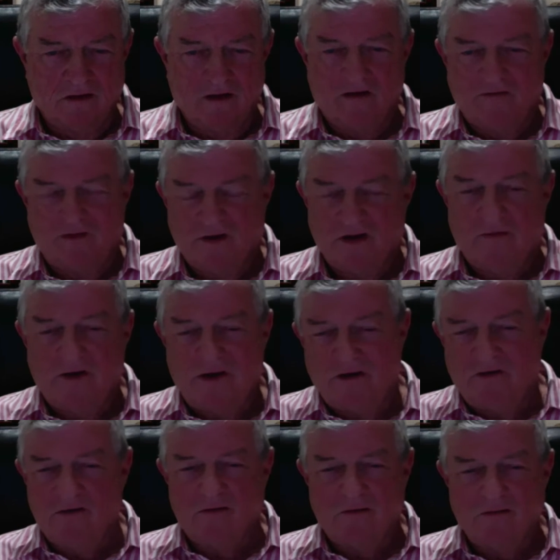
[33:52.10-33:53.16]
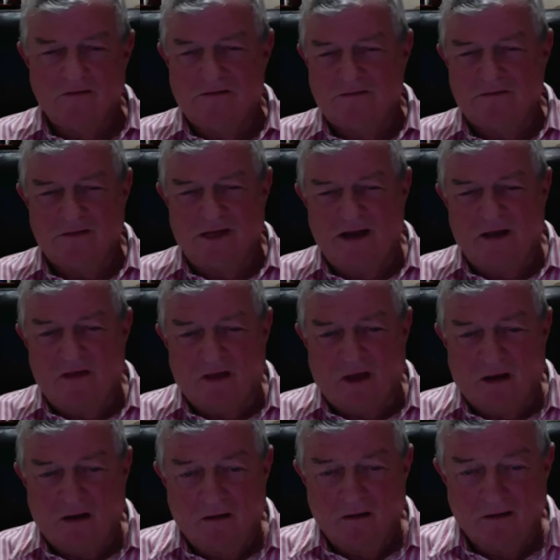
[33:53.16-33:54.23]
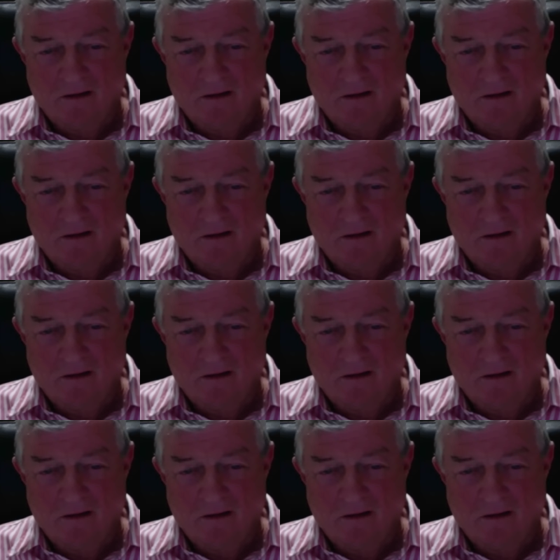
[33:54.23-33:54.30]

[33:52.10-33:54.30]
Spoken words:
Like if you're going to be a good anything.